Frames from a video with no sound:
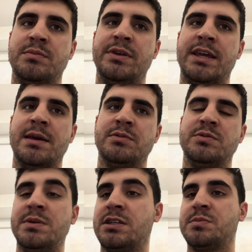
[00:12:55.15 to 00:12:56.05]
being able
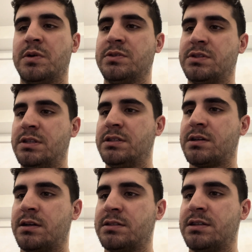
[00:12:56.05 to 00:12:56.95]
to be exposed to these
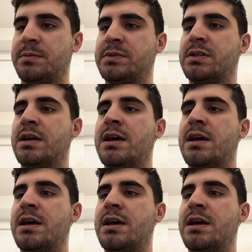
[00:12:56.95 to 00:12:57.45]
concepts,